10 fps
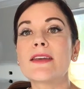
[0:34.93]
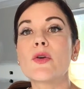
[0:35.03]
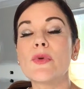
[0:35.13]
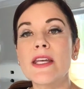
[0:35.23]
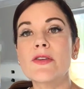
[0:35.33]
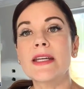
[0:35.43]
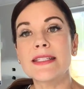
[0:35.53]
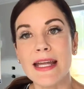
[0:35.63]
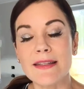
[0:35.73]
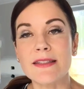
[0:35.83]
the rendering
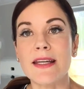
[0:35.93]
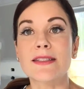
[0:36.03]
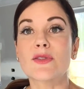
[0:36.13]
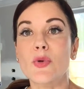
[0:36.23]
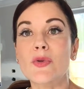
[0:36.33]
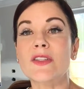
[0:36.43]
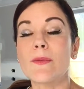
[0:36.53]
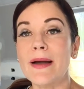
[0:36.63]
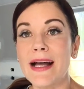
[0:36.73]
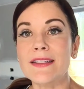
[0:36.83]
downstairs is also
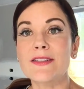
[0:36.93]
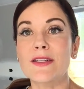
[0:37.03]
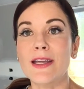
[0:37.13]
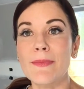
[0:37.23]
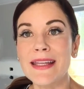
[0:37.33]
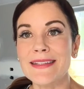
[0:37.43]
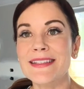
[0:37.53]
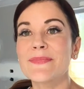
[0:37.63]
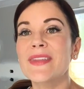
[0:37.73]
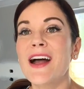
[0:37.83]
about to commence.
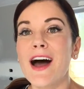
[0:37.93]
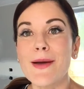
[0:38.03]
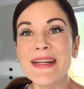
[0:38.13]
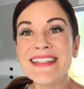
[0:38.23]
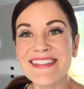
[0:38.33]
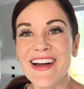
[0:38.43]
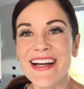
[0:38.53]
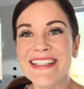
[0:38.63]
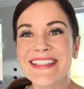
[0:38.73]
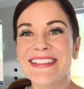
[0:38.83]
I'm
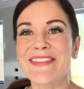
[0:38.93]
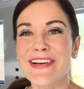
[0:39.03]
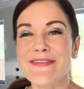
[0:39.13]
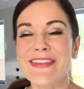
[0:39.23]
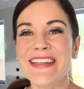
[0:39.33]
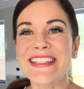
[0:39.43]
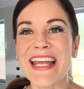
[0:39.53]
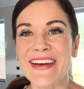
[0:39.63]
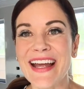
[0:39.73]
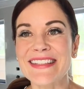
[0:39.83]
inside one of the
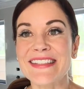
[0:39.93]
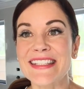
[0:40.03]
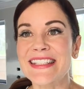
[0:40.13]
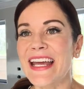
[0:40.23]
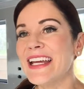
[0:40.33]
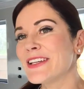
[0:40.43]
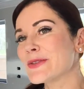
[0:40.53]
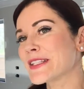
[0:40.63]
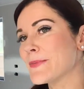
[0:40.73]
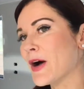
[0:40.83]
townhouses today, and you'll
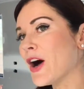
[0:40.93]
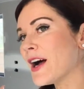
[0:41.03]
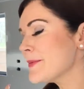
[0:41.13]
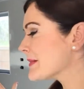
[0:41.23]
see behind